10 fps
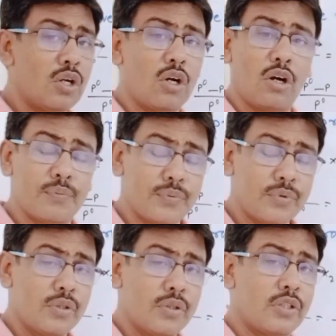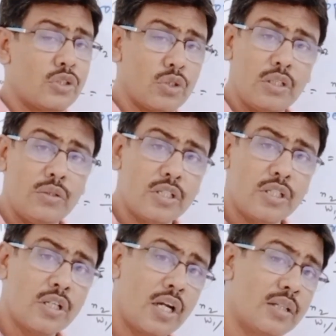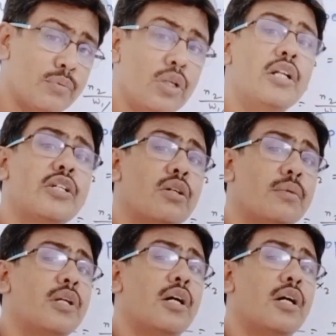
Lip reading: of the solute and the molarity of the